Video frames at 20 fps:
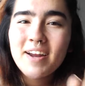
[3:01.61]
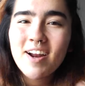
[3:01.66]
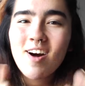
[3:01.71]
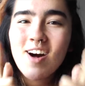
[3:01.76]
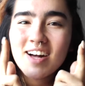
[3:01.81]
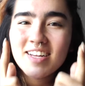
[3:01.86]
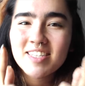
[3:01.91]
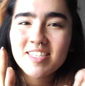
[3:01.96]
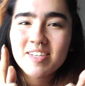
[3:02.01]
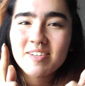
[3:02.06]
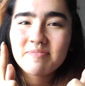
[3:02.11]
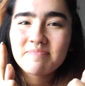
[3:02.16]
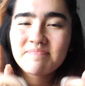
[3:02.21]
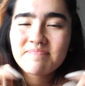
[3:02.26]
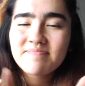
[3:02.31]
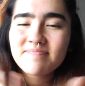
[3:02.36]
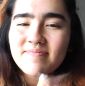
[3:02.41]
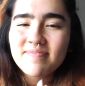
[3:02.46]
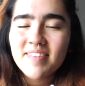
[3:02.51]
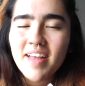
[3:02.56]
but awesome
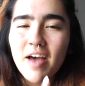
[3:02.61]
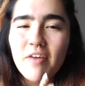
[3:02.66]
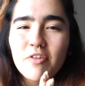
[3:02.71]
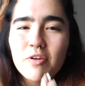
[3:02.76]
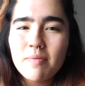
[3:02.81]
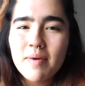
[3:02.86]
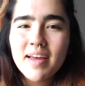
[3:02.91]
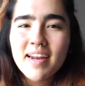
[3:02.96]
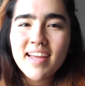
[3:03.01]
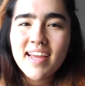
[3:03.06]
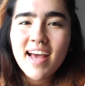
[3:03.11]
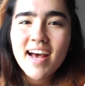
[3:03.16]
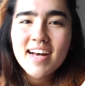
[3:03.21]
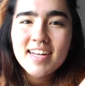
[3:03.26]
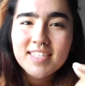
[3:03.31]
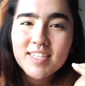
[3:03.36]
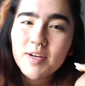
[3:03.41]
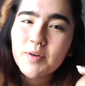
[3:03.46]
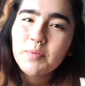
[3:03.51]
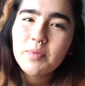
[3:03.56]
everybody
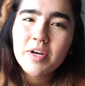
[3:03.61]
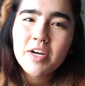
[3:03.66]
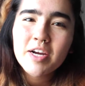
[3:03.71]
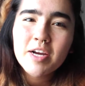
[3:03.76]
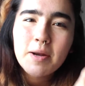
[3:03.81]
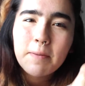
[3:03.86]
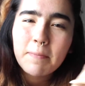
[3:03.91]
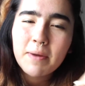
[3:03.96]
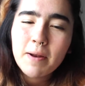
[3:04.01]
has a weird